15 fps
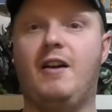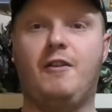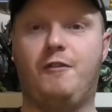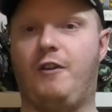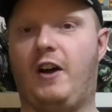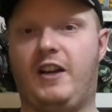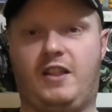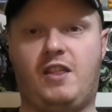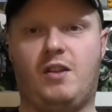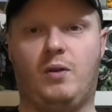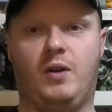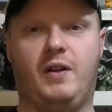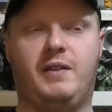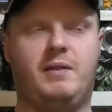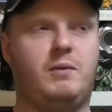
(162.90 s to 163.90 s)
fight
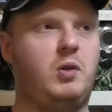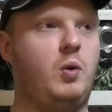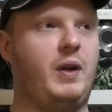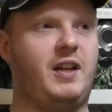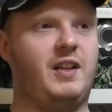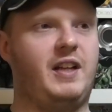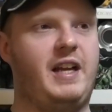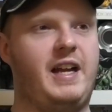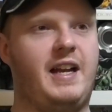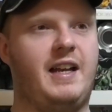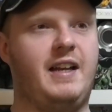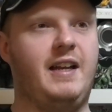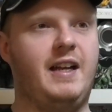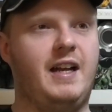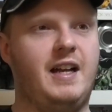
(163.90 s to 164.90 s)
through it quickly
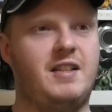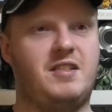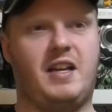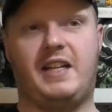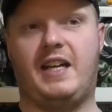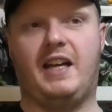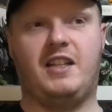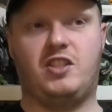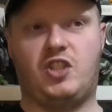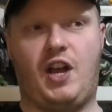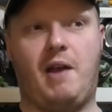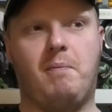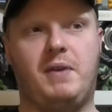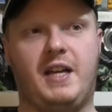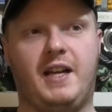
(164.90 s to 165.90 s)
and take out the
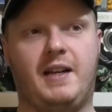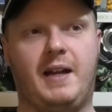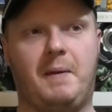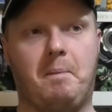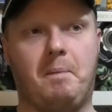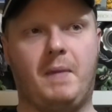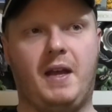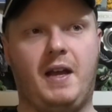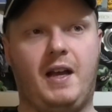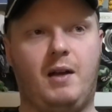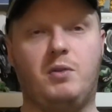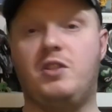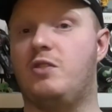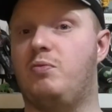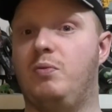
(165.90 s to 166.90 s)
champion, and it
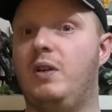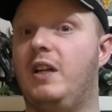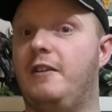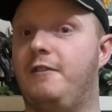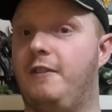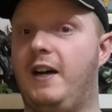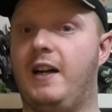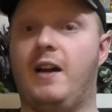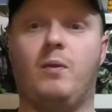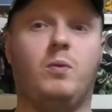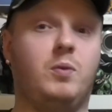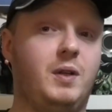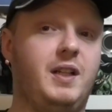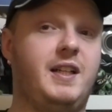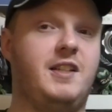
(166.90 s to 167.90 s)
was just really fun. I
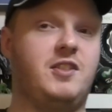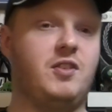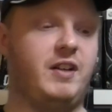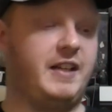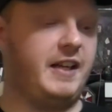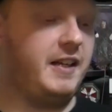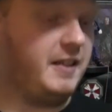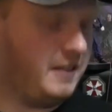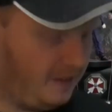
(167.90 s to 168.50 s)
really enjoyed it.